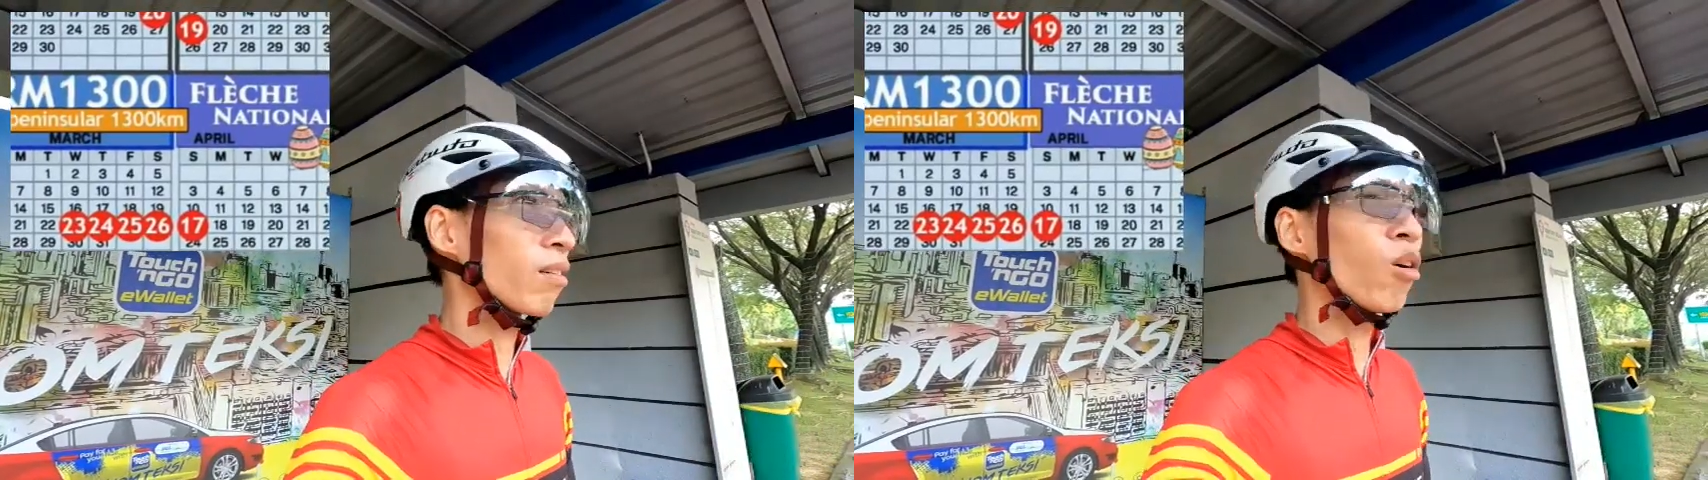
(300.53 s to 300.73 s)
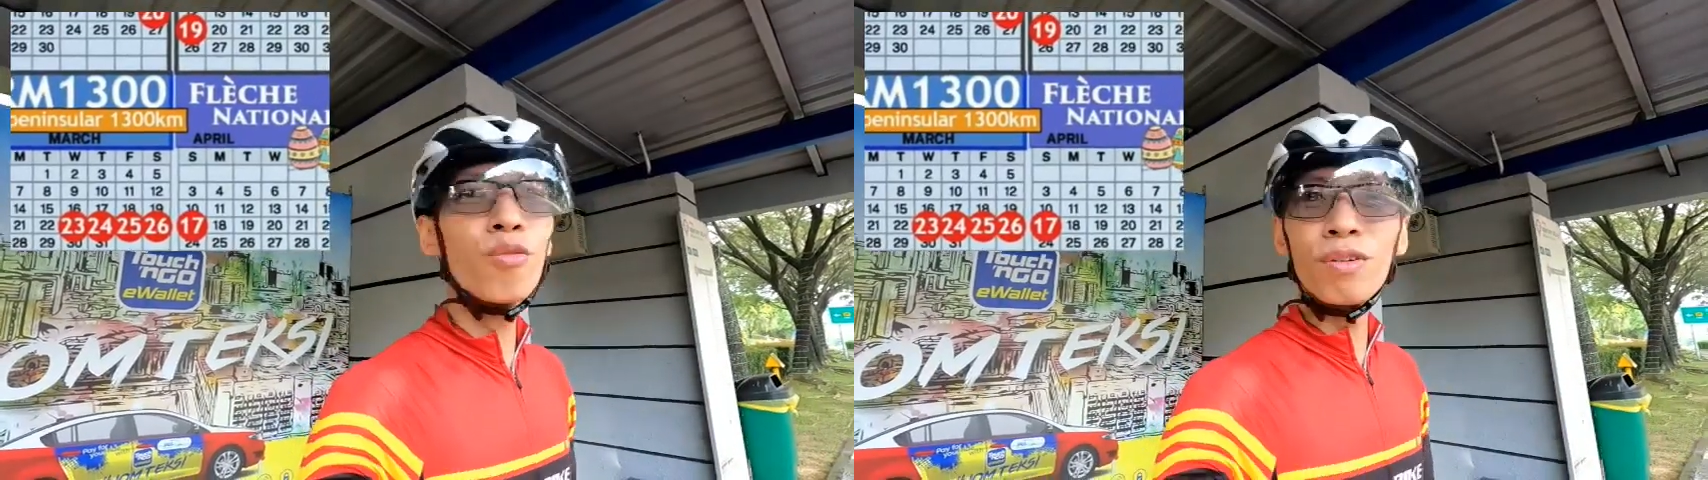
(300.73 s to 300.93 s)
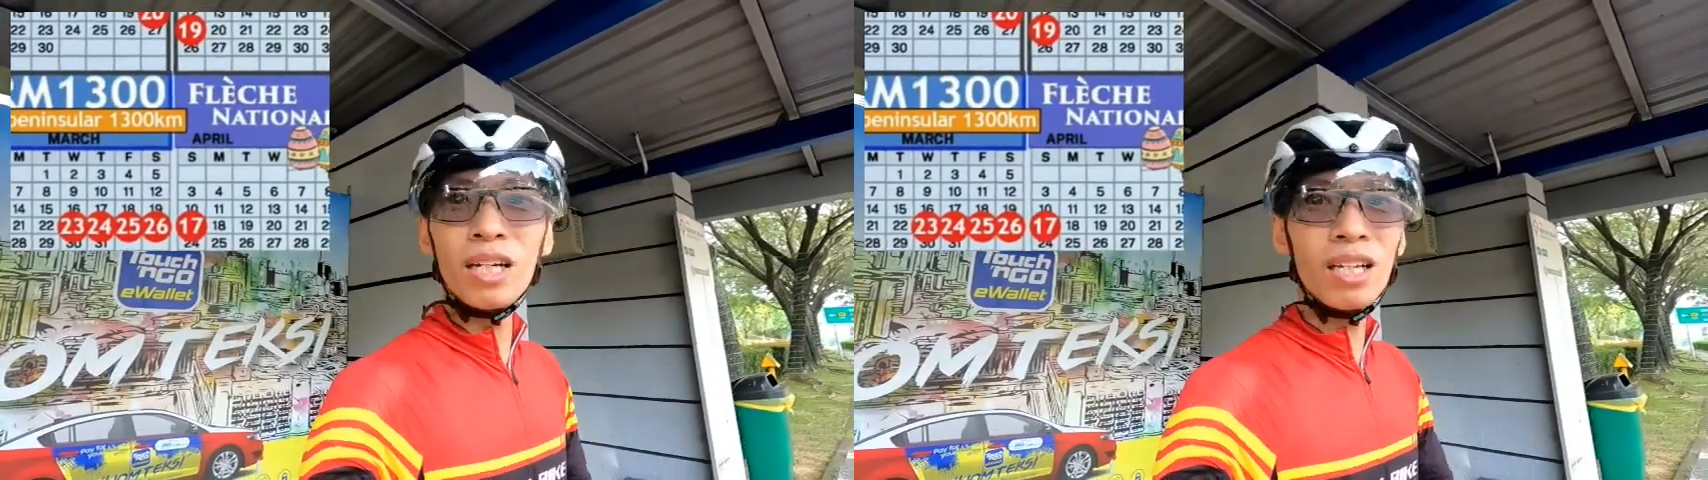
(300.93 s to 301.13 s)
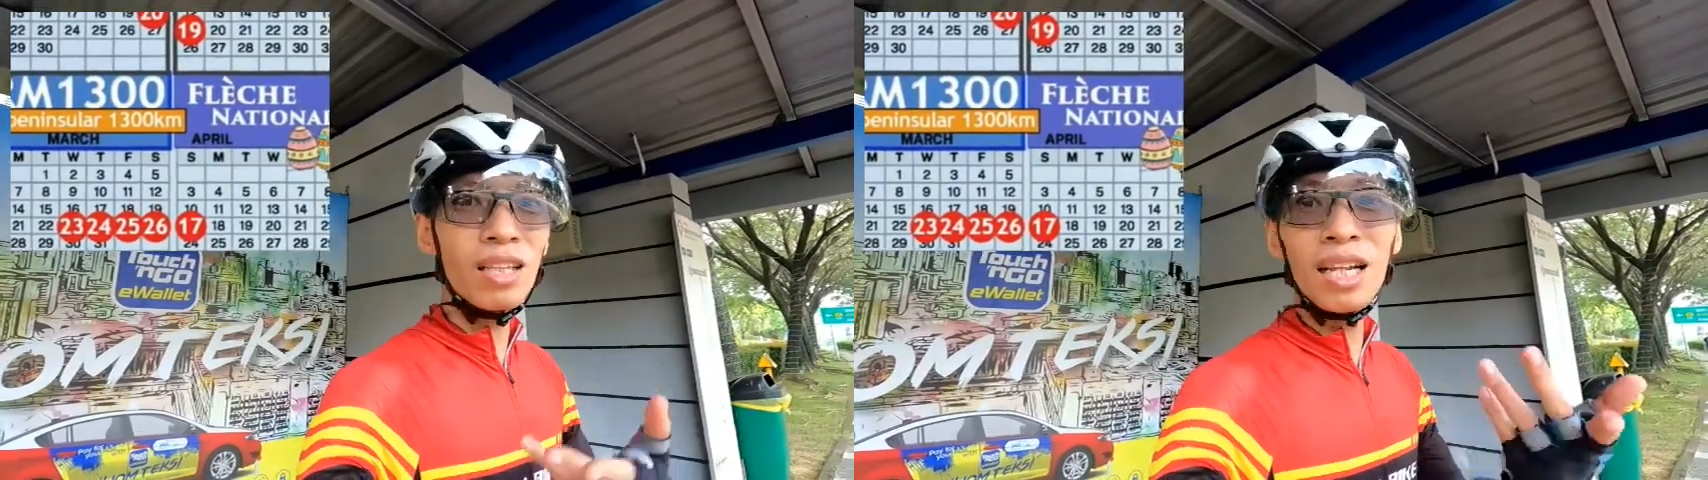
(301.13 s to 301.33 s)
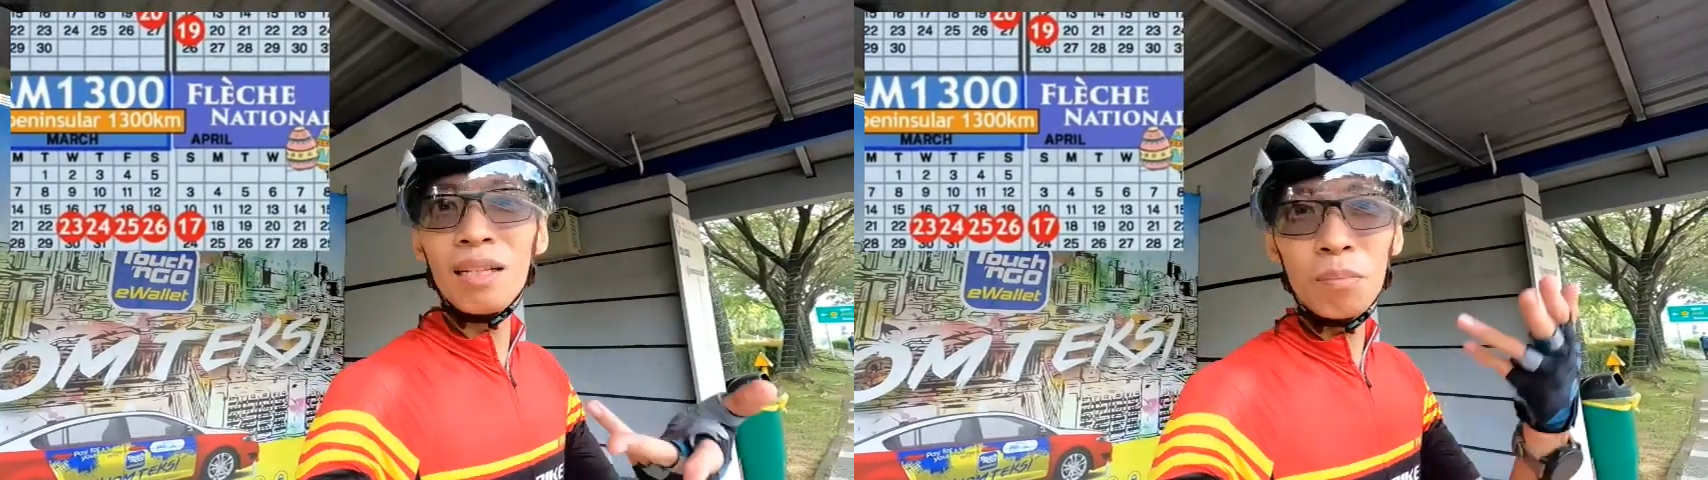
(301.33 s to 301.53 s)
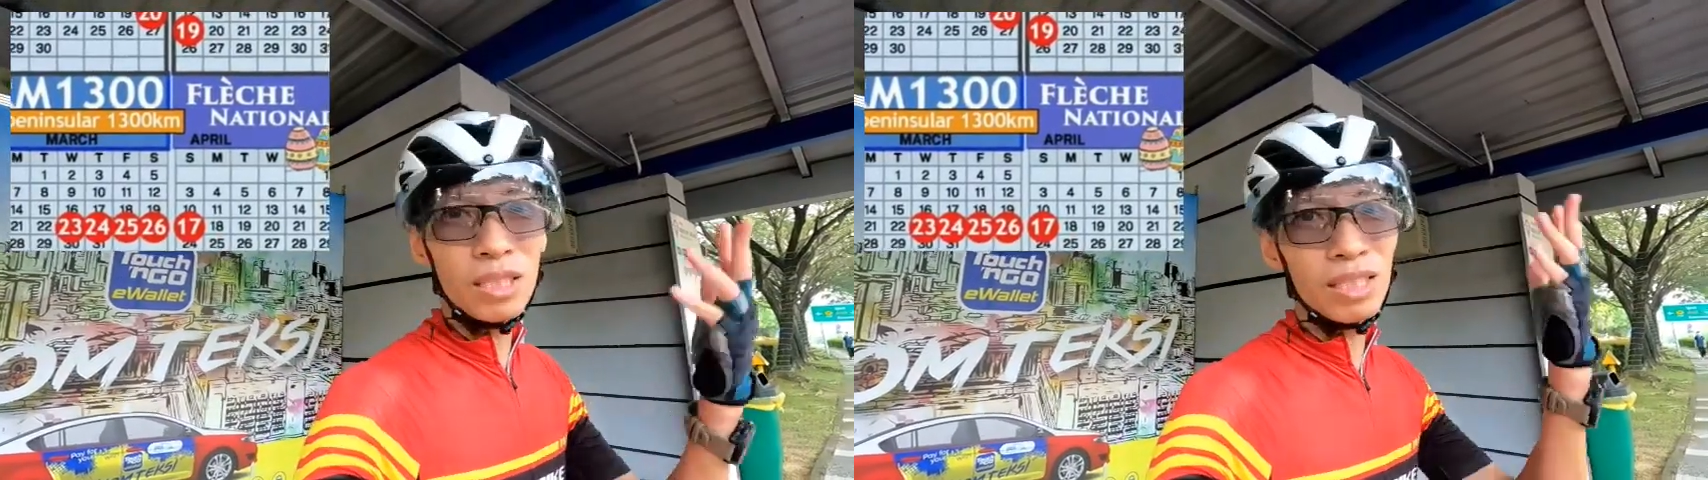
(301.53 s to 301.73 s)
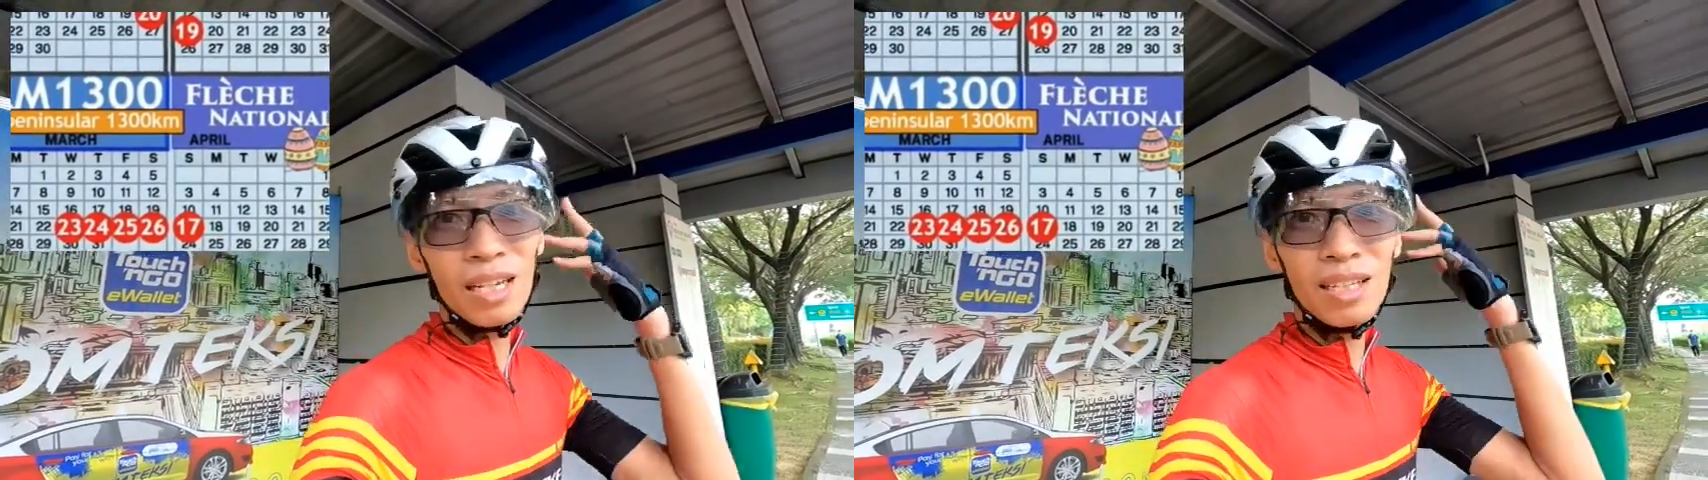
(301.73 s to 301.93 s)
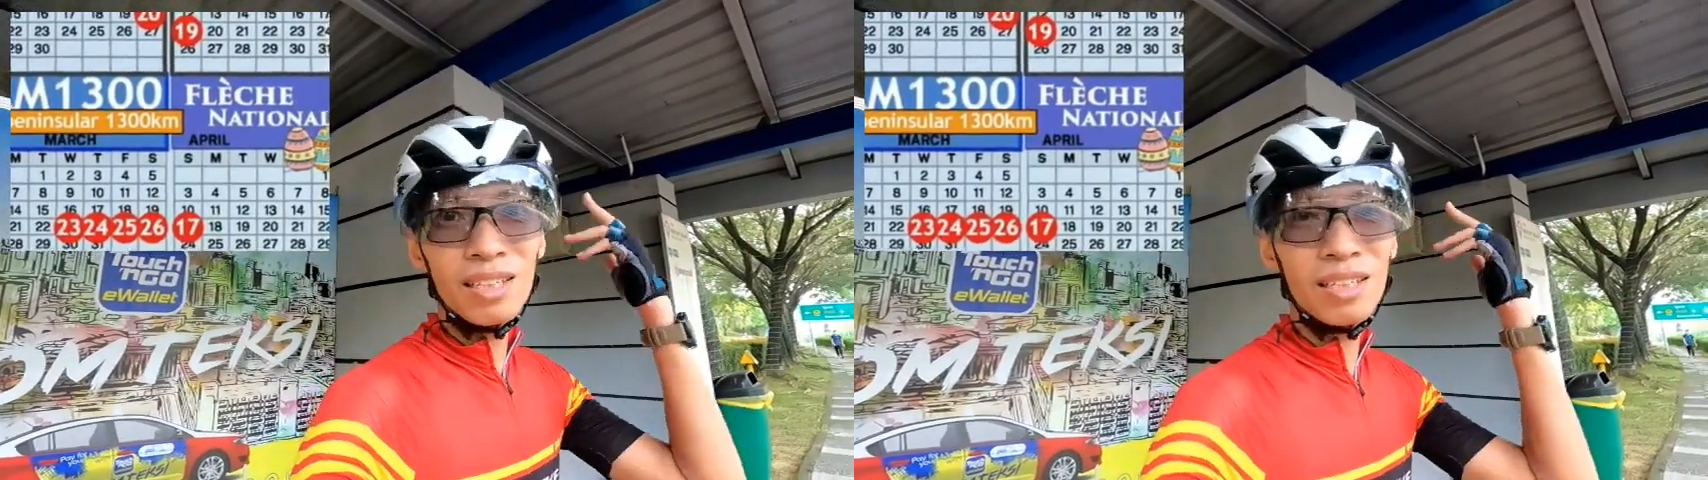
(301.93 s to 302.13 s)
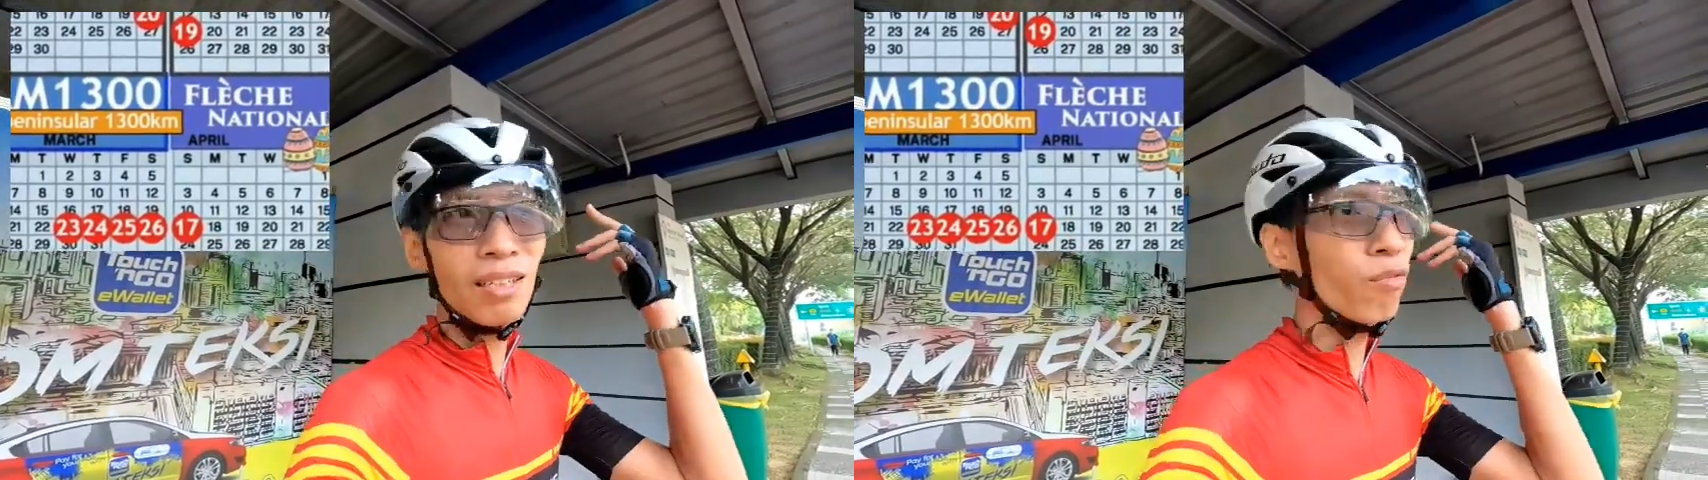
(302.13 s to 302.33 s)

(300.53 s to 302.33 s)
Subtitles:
over 90%